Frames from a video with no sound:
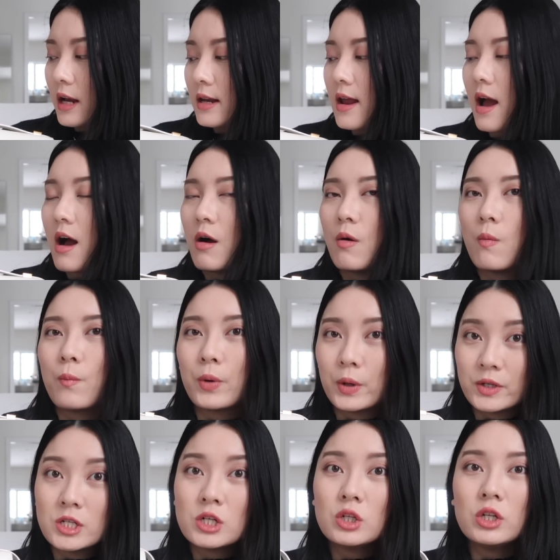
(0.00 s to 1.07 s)
Now,
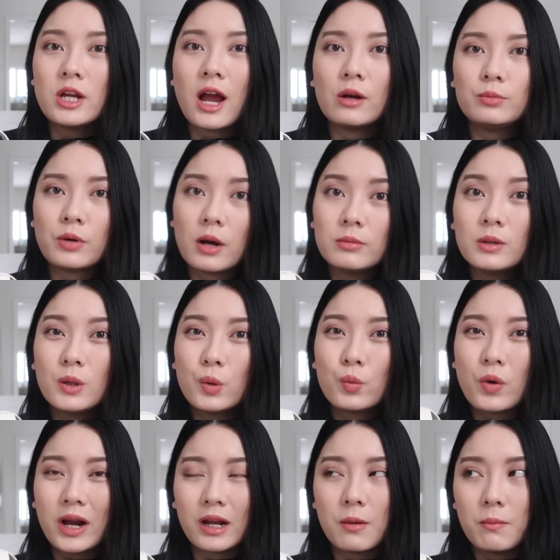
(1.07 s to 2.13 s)
personally, I probably
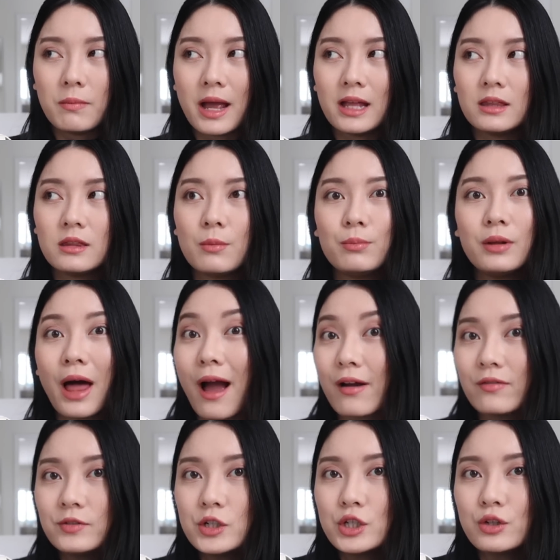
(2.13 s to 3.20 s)
recommend the
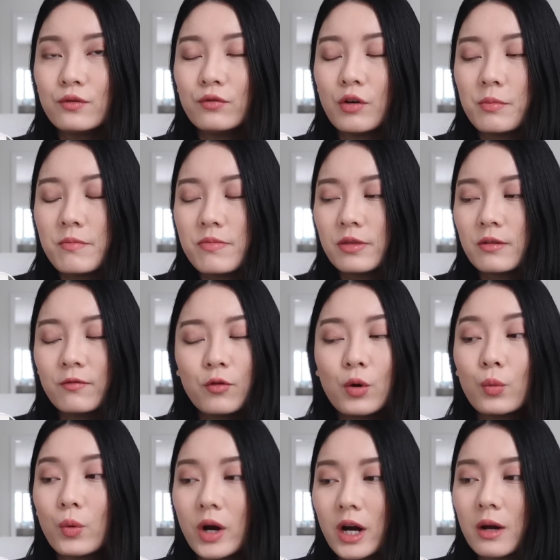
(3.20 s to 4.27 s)
black version
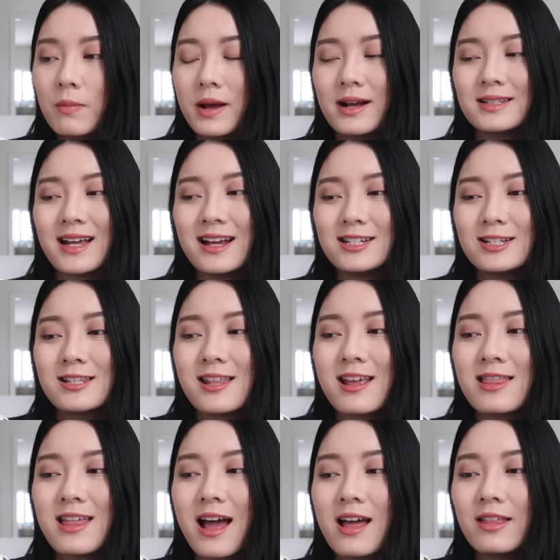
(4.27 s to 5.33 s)
for work, because I just
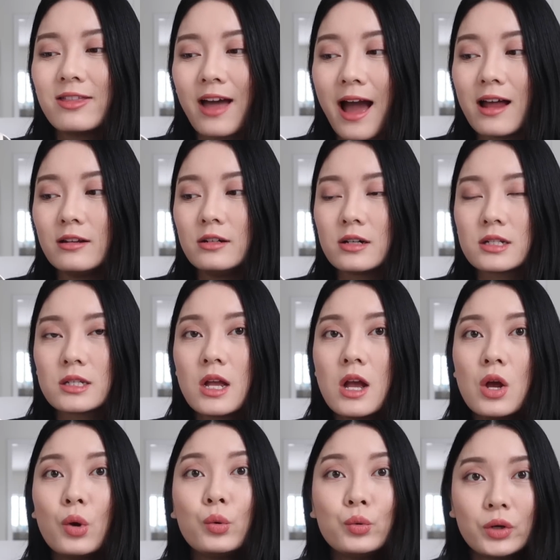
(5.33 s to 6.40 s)
think that that looks
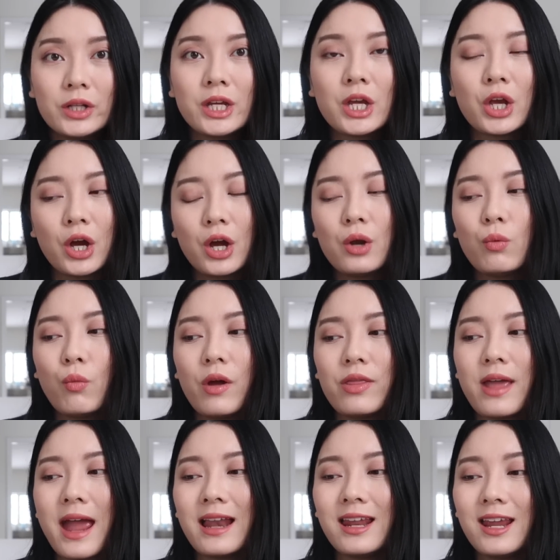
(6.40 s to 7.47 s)
really good
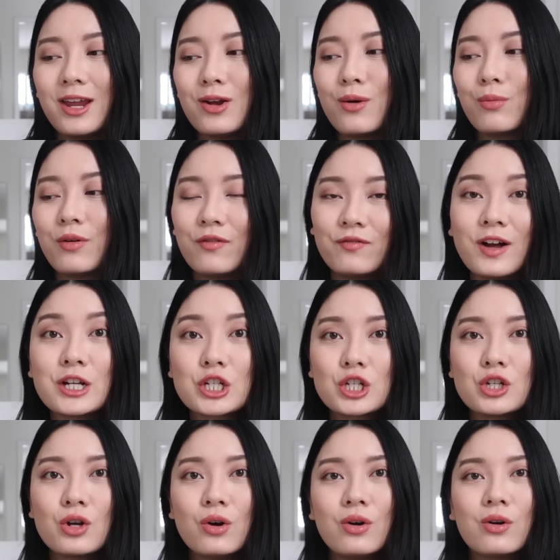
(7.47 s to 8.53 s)
with any, you know,
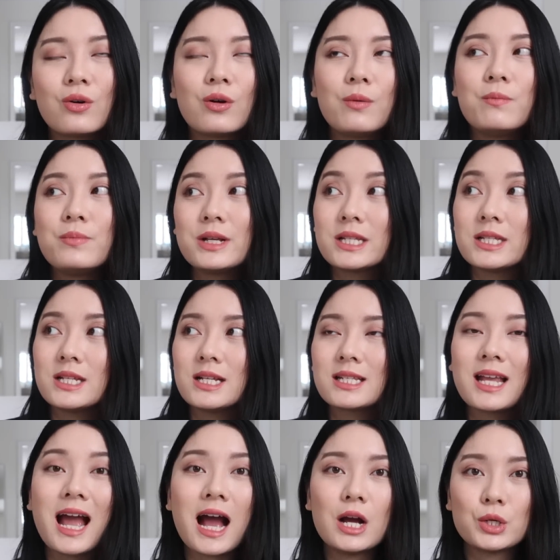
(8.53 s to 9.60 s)
professional or business
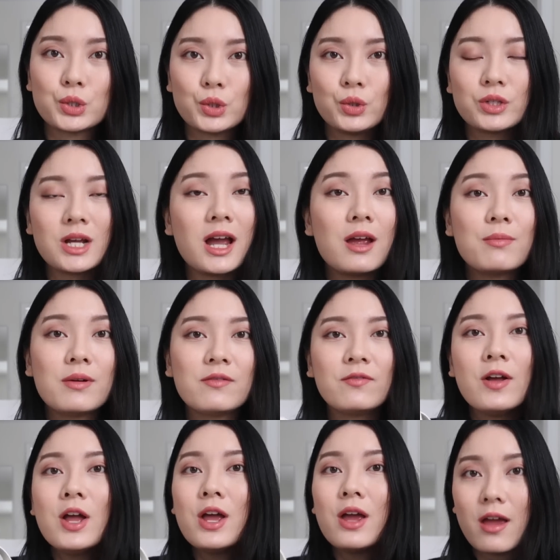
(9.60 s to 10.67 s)
casual type of
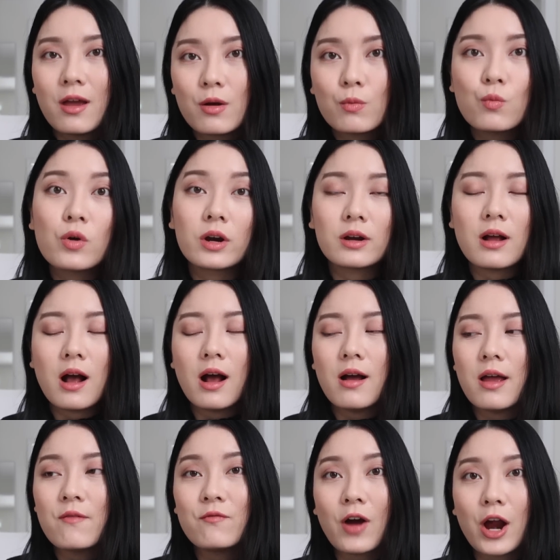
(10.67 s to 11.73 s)
work
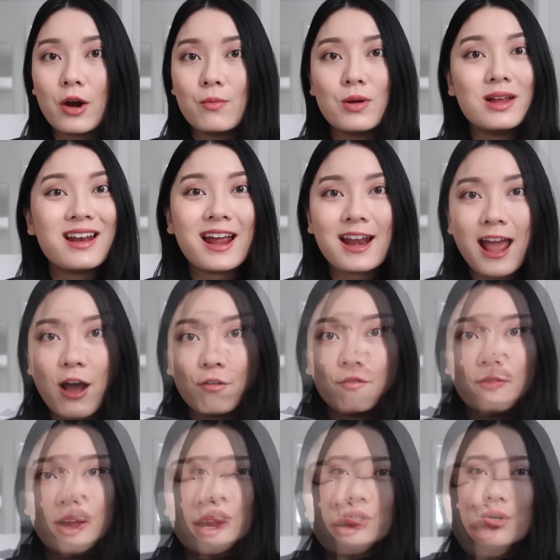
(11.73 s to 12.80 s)
environment and
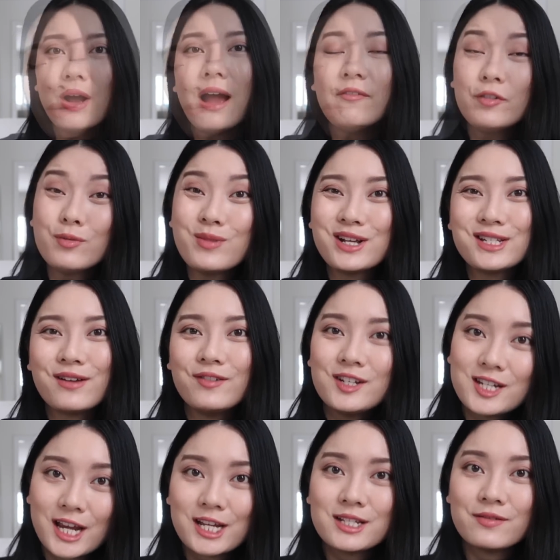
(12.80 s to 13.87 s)
outfit. So after my 7
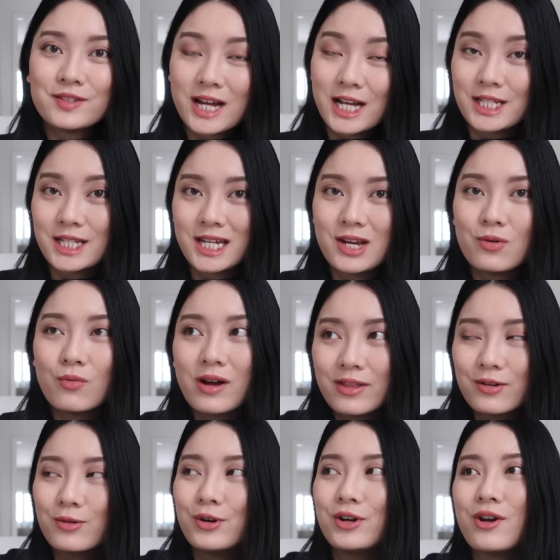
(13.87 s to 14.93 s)
days of testing
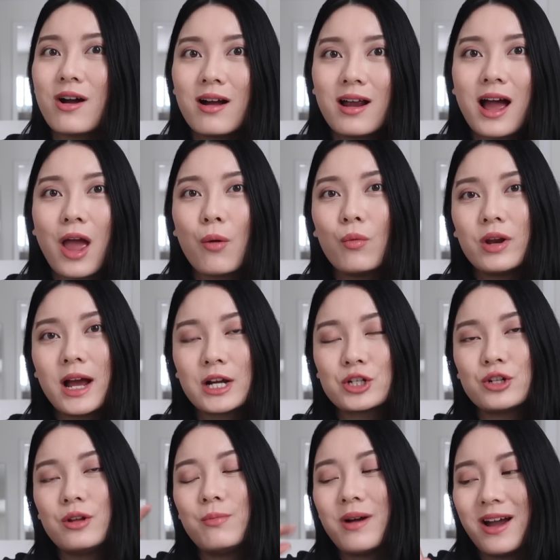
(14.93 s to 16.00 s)
whether or not I would
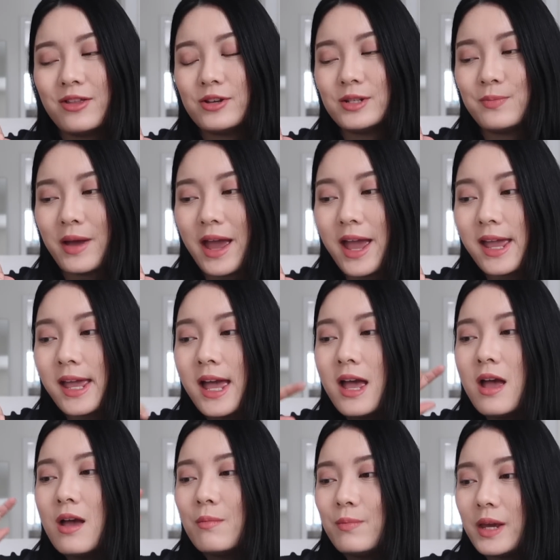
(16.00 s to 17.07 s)
actually buy this bag,
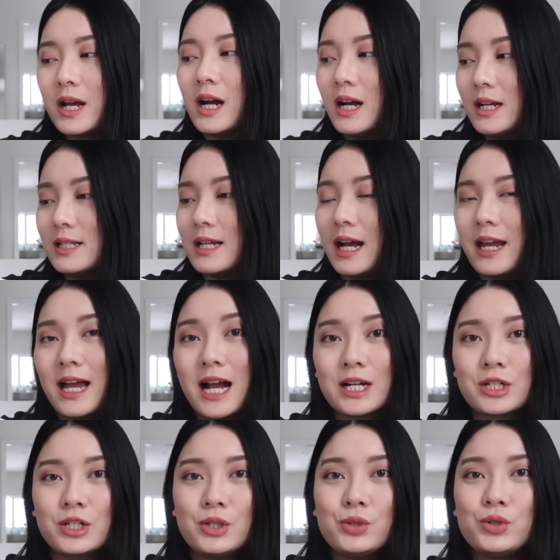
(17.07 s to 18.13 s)
because I
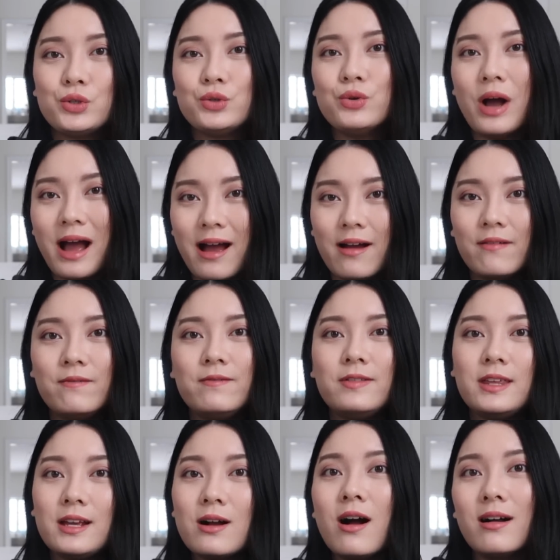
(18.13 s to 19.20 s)
actually do have
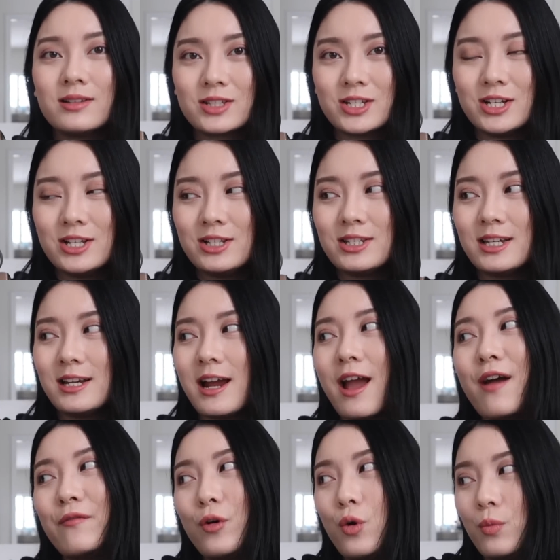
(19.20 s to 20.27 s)
the Constance and I
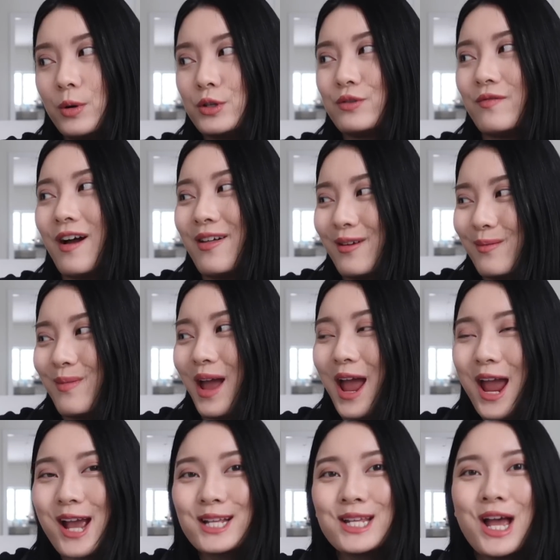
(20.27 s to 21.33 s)
have a whole bunch of other
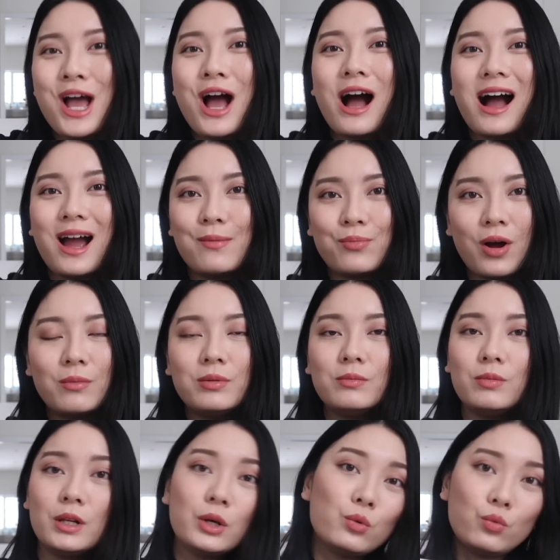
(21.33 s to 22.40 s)
bags, I
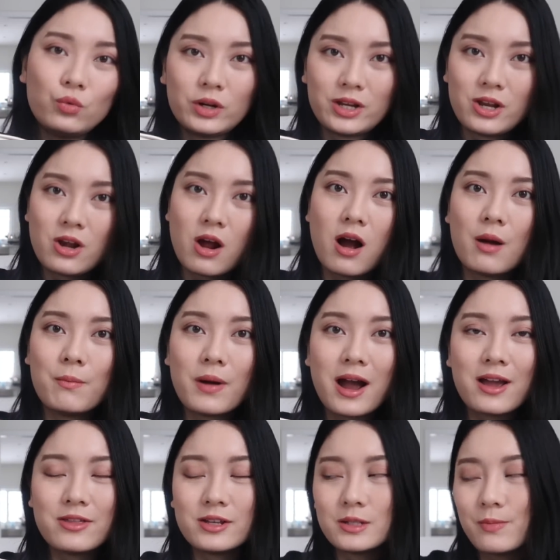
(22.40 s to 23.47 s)
probably would not
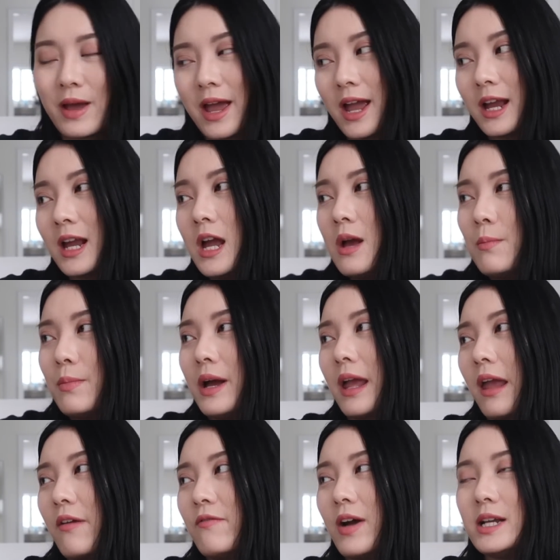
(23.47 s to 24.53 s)
buy this bag.
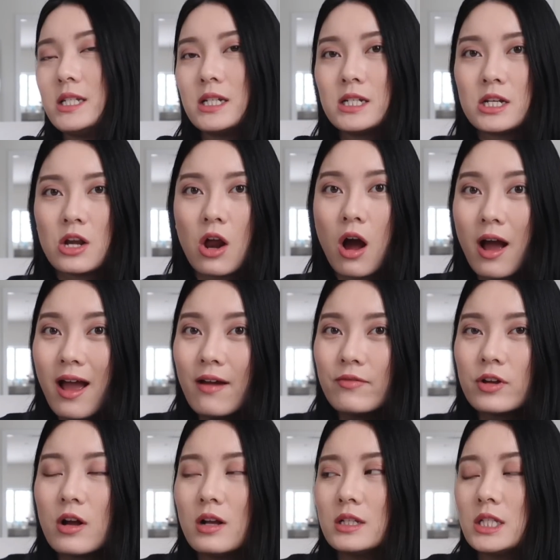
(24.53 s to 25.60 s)
But if I did not have
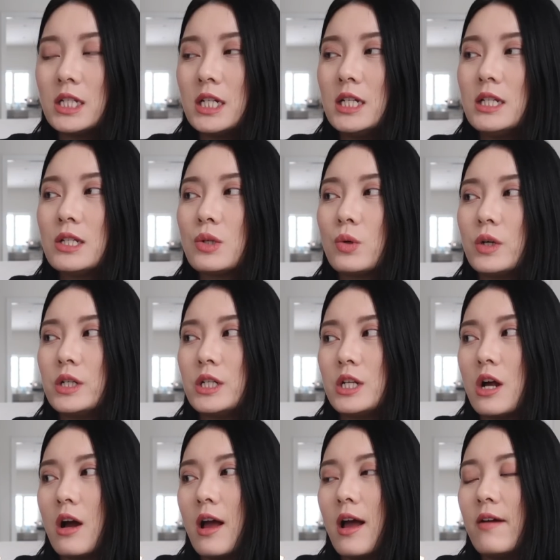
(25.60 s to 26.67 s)
the Constance or did
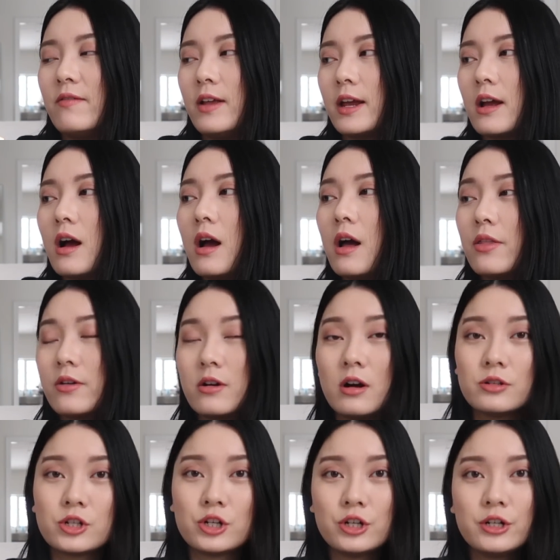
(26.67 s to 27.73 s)
not have like other
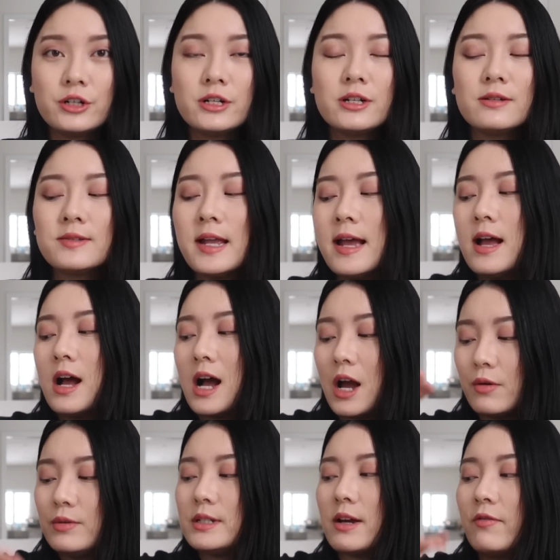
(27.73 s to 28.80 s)
alternatives,
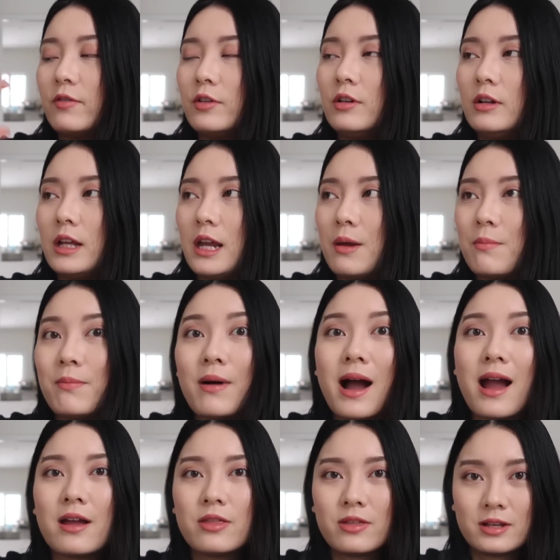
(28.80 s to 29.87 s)
I would definitely
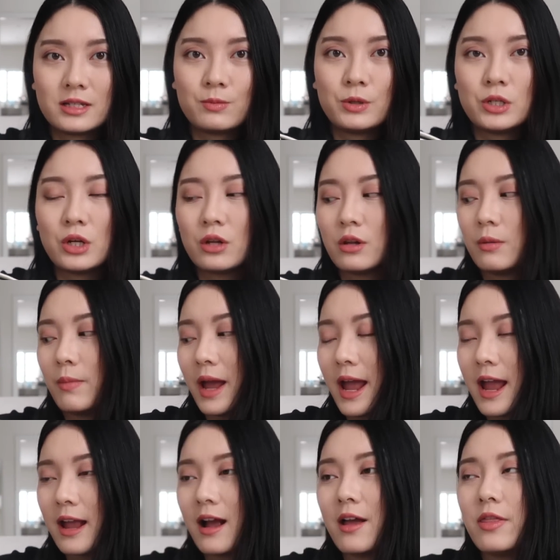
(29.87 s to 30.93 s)
buy this particular
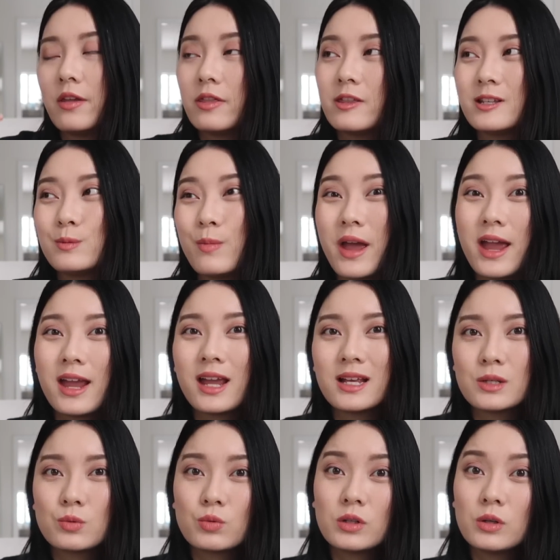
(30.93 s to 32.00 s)
bag. I think this bag
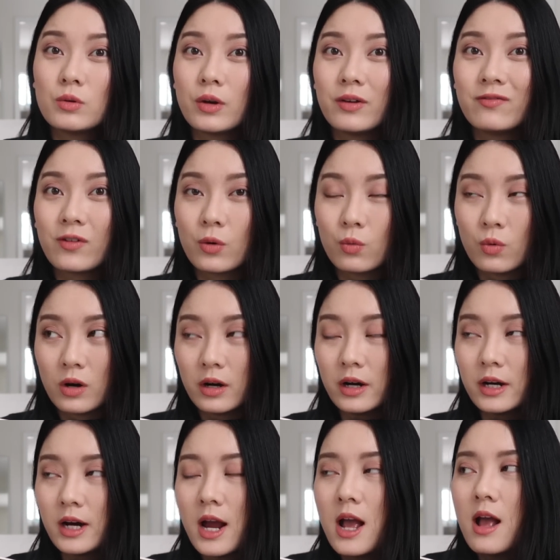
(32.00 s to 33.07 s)
is really great for
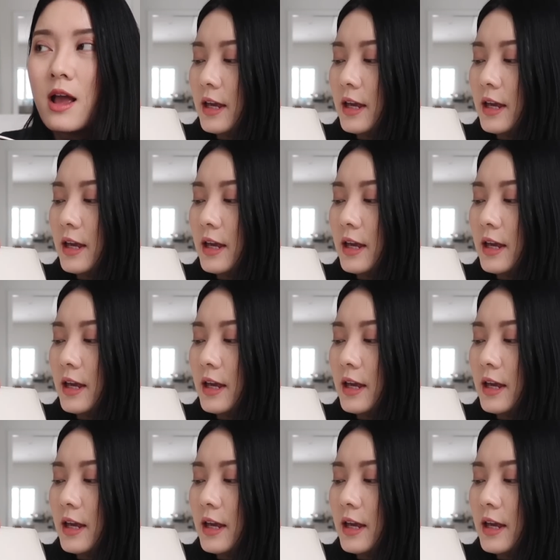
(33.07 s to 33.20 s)
work.